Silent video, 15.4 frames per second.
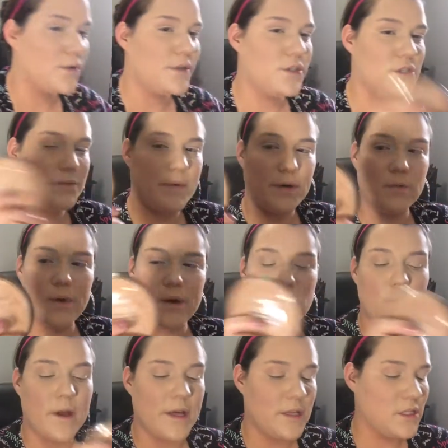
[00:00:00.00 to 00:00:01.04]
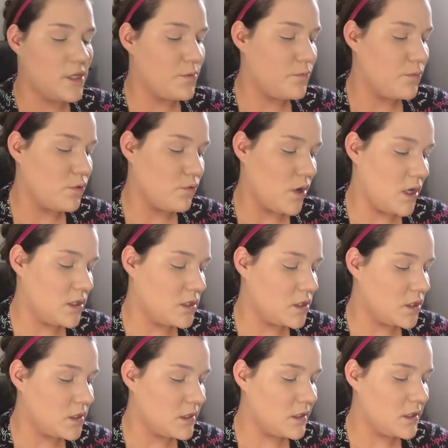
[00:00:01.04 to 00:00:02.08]
go into my Wet n Wild
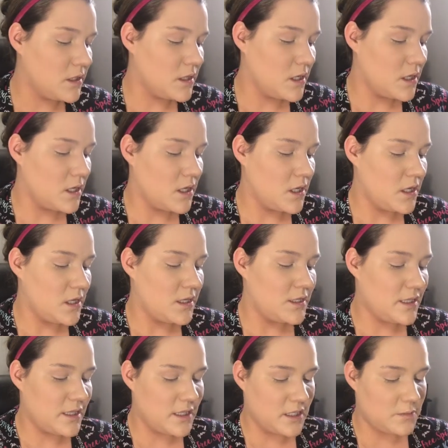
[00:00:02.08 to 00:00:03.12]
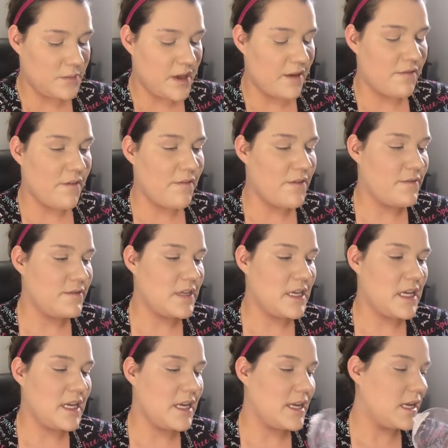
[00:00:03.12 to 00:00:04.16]
bronzer. This has SPF
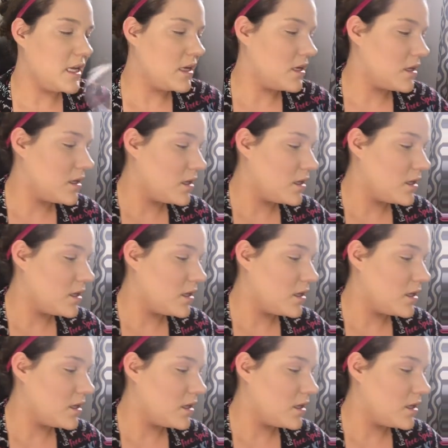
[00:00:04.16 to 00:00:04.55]
15 in it.